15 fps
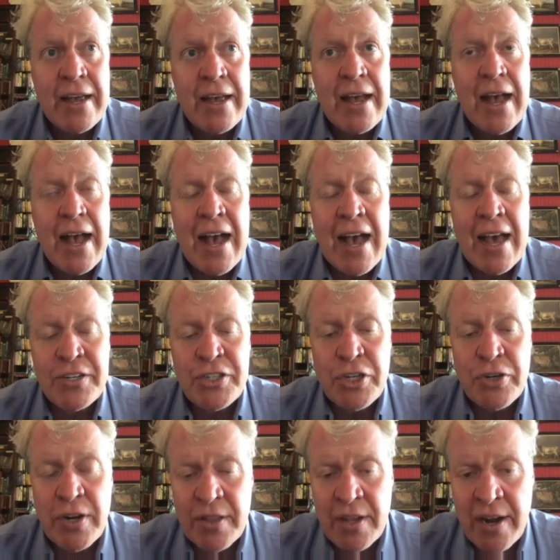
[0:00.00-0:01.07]
And
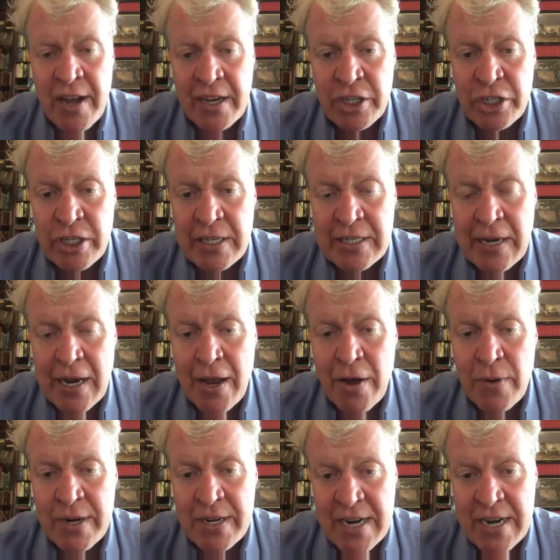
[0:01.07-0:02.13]
during the night, she's
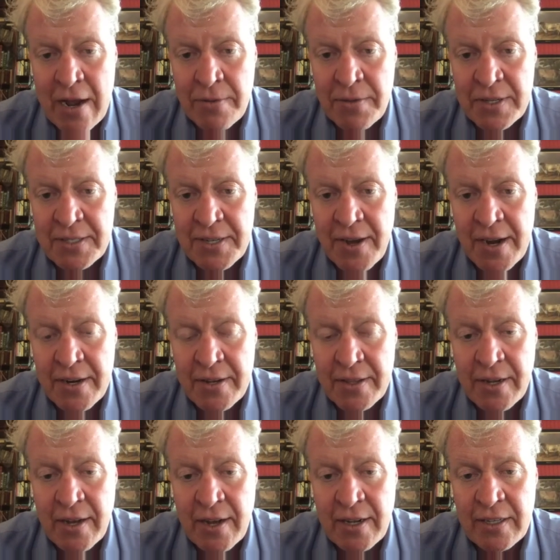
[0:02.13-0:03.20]
lowered down the side of the
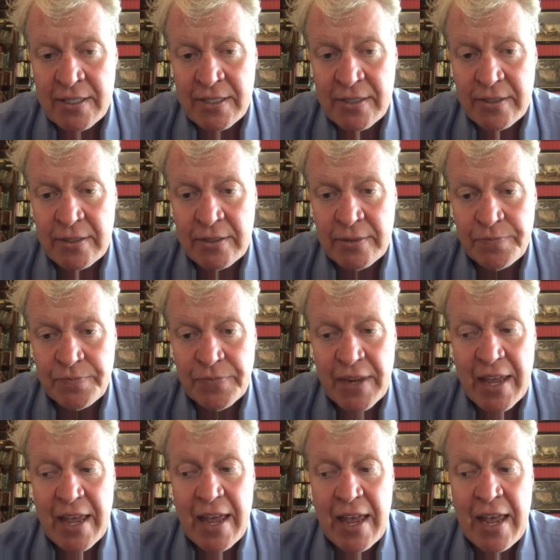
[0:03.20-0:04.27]
castle
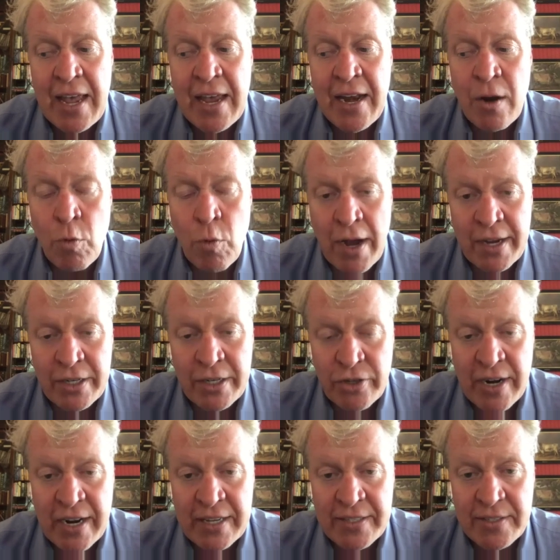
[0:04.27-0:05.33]
in a white
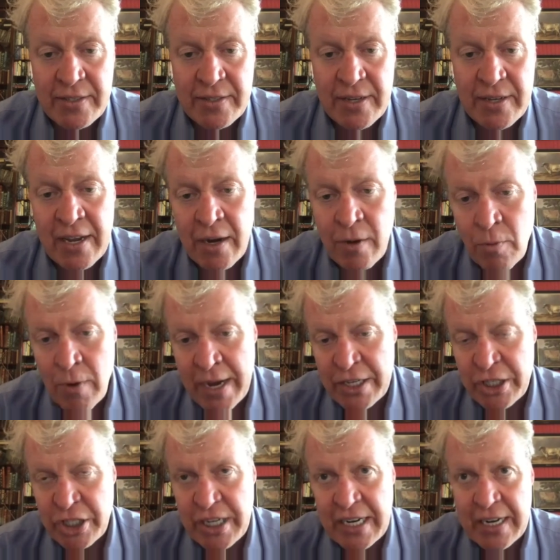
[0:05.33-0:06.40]
dress, in a white
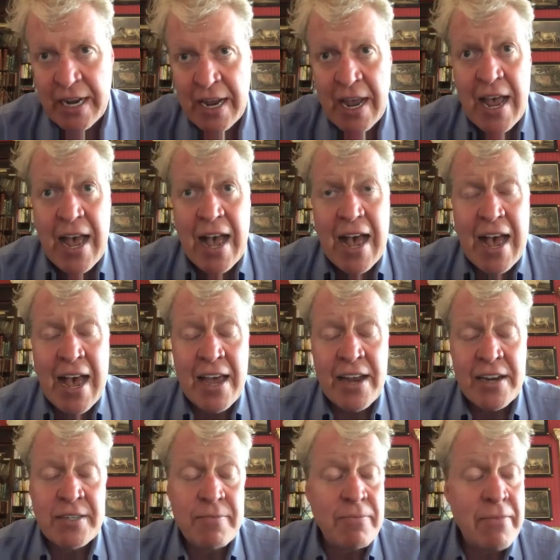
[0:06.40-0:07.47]
sheet,
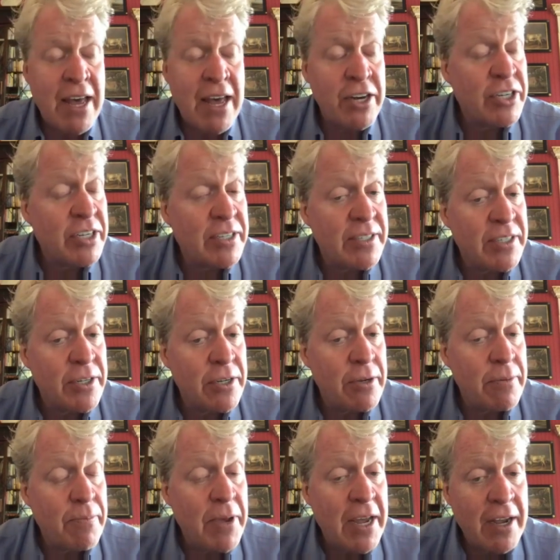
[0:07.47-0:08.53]
and manages to
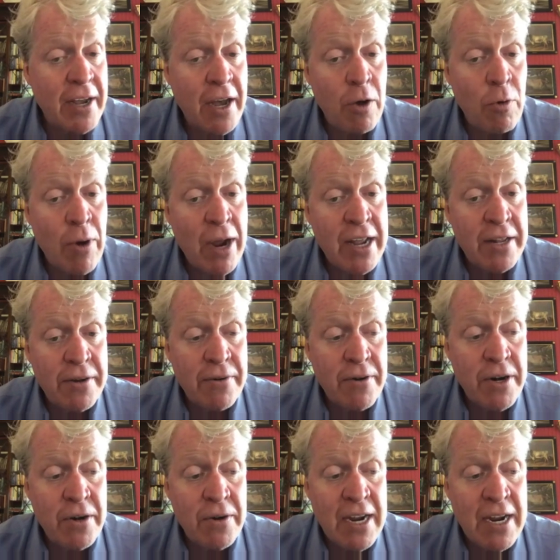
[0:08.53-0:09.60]
pick her way
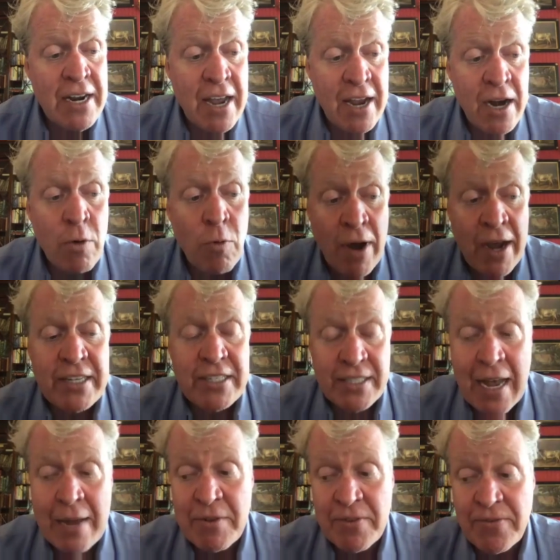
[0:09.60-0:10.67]
through in a white
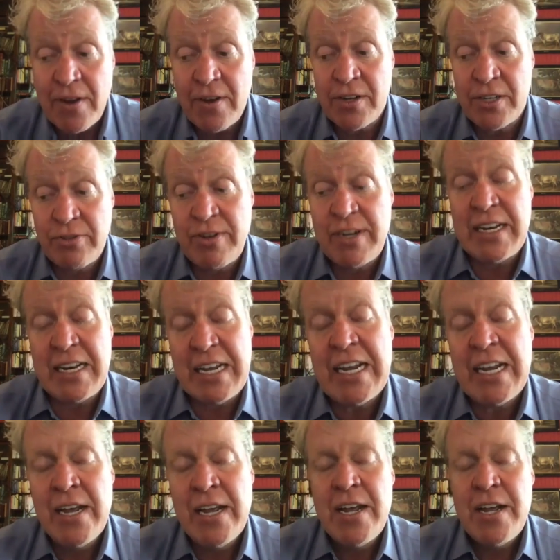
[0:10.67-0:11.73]
camouflage, really,
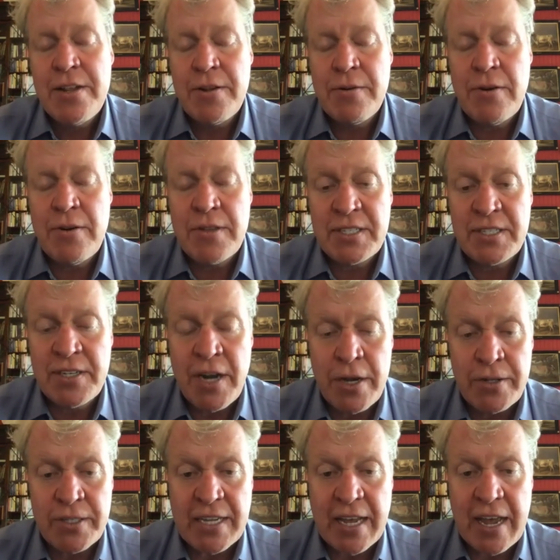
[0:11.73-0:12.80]
through the
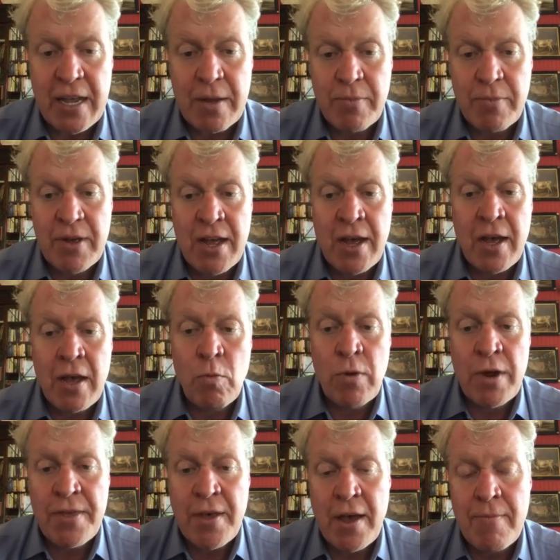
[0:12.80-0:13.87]
snowscape
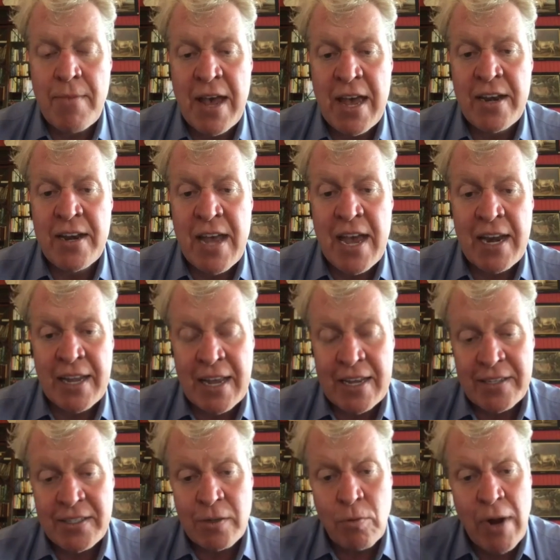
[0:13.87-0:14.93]
with her men and
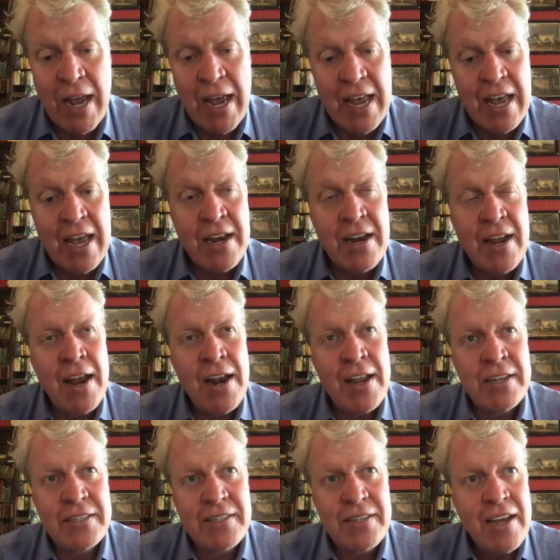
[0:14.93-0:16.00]
gets away. And
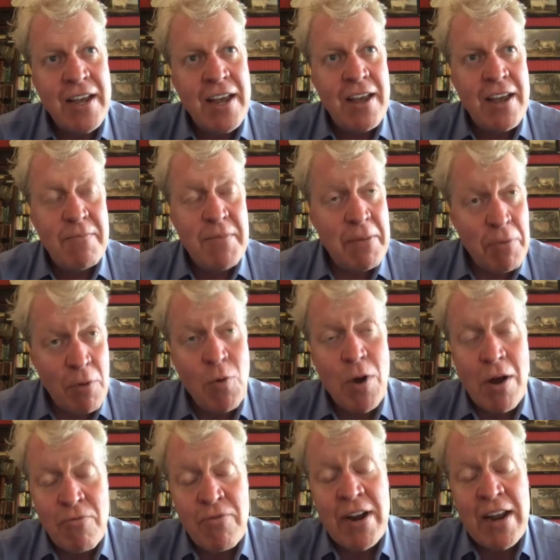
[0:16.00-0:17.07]
it's, people
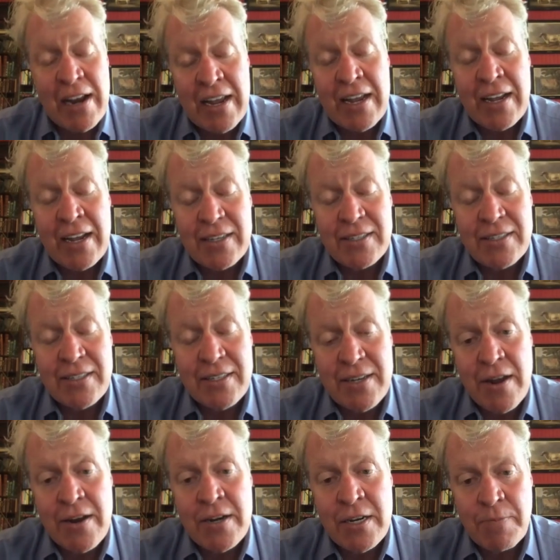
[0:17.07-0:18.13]
were really
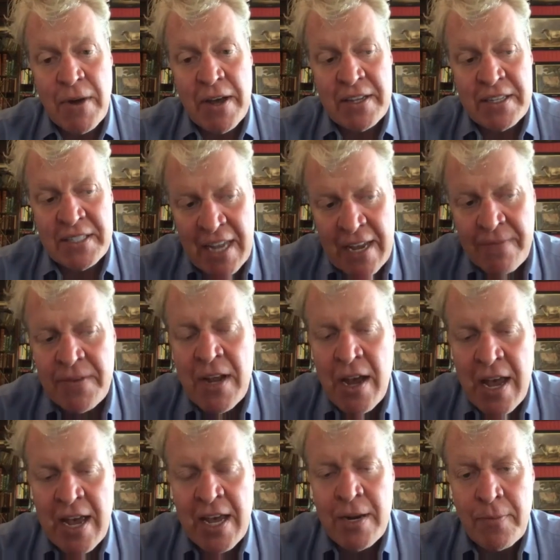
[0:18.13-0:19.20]
stunned by this. Even her
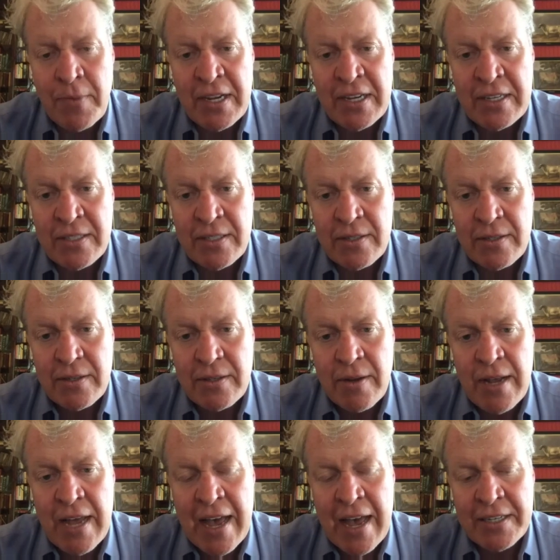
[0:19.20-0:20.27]
enemies
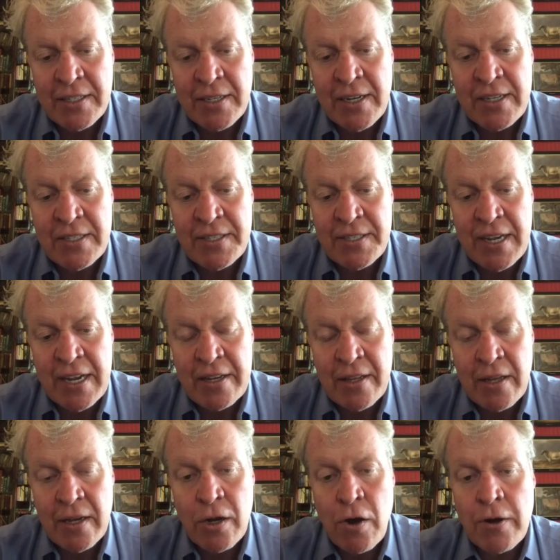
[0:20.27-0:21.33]
had to concede
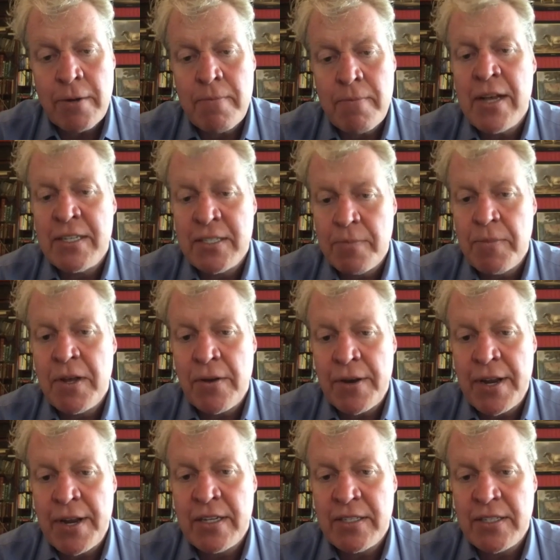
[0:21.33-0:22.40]
that God must be on
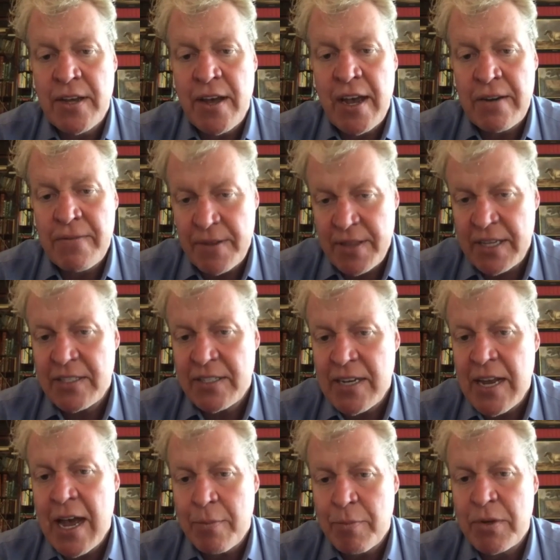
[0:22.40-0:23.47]
her side for this to
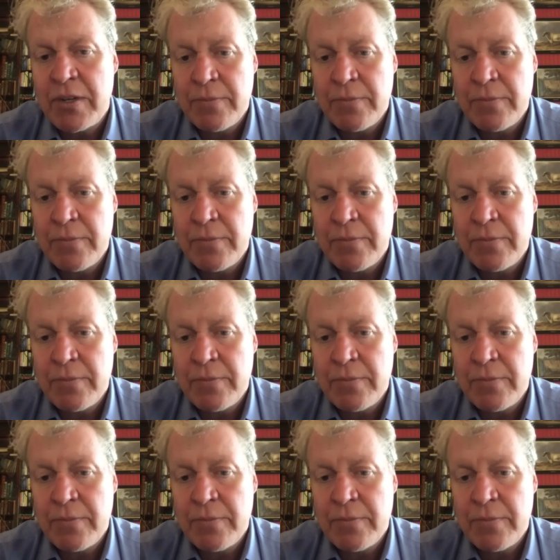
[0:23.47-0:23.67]
happen.